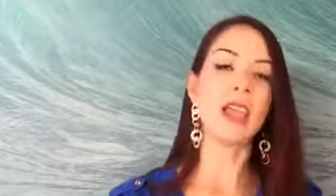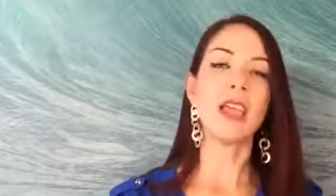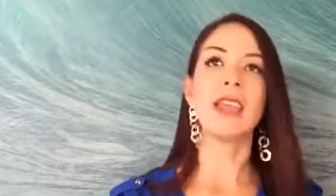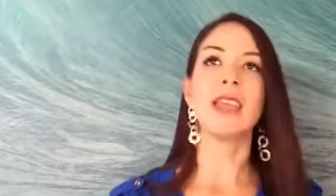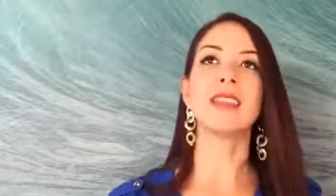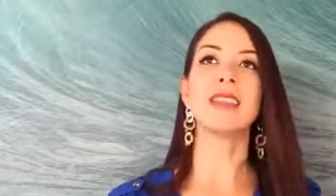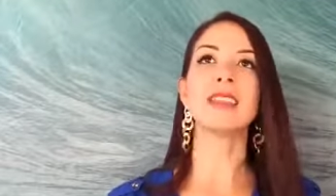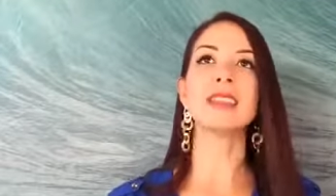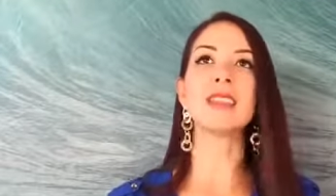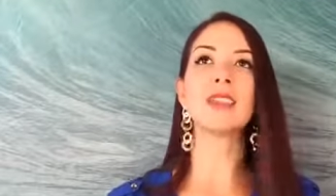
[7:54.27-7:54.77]

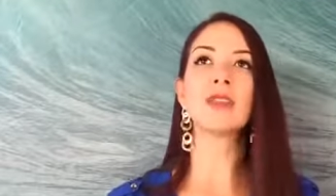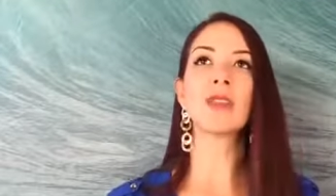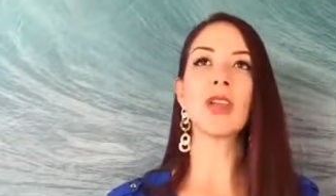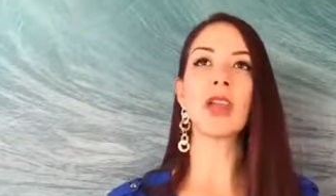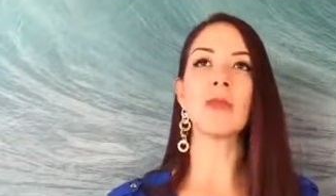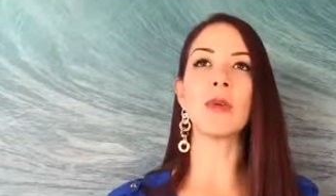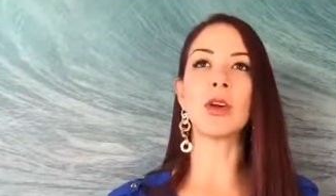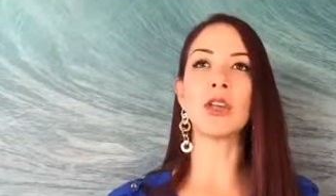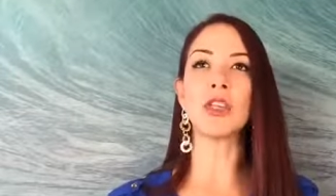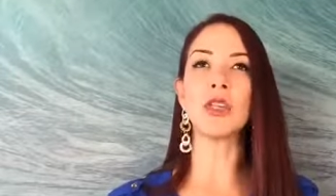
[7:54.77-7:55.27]
This is all
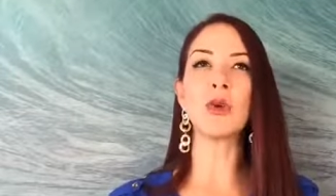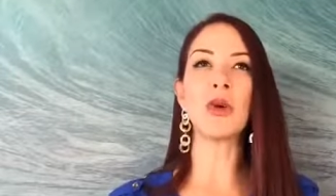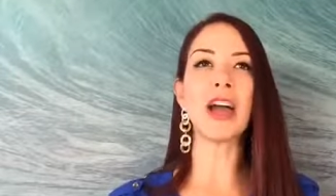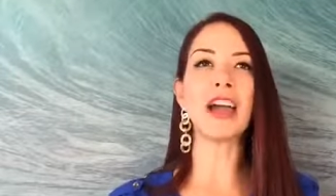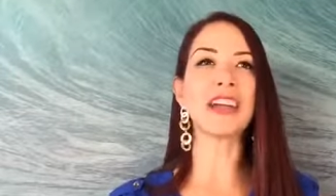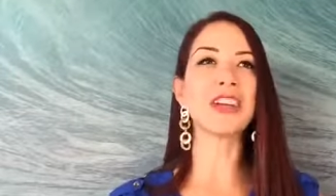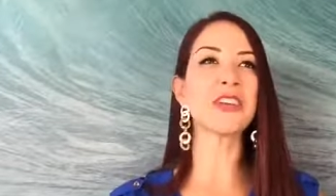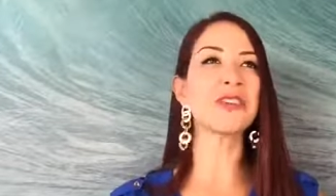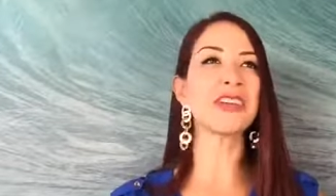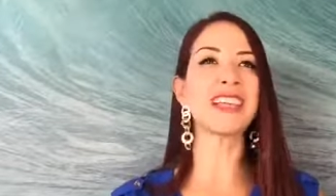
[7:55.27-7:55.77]
about you
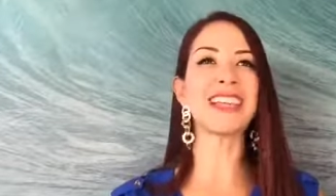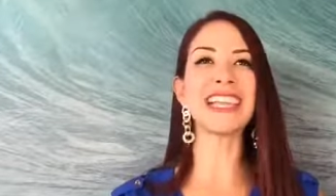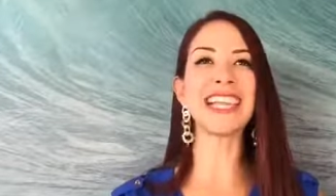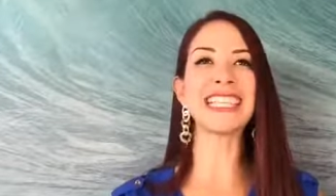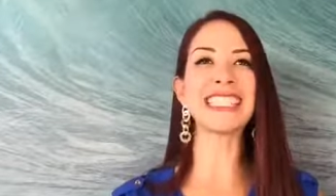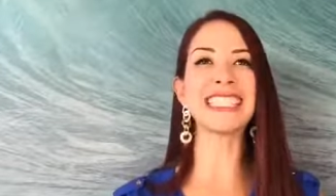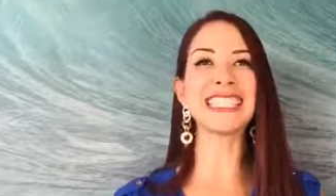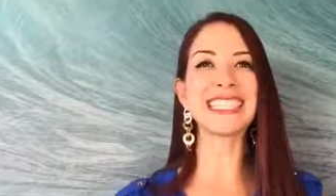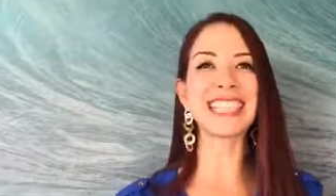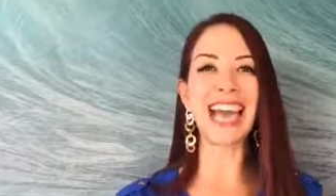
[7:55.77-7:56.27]
creating a
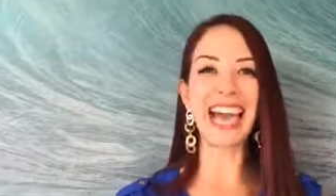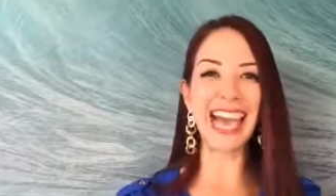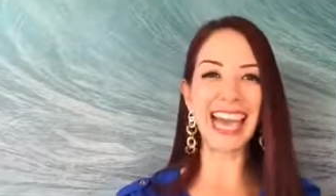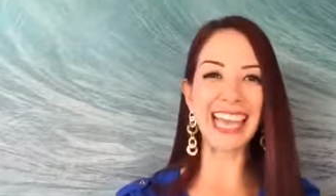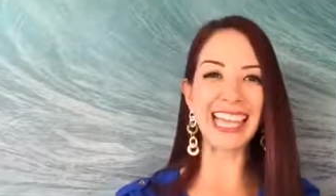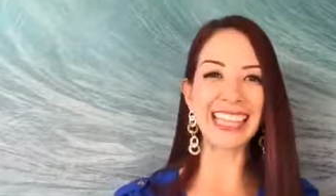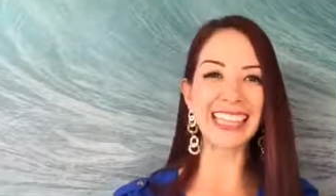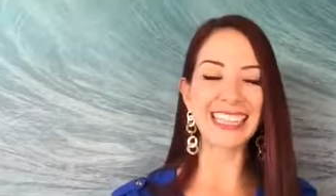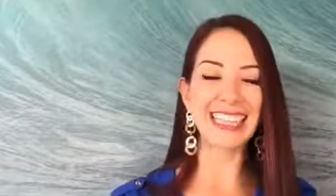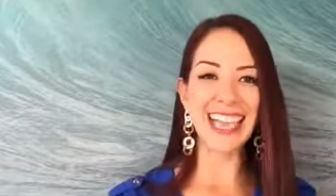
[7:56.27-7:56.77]

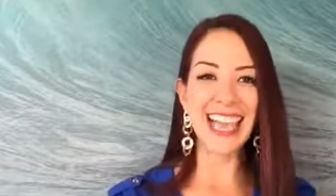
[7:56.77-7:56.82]
style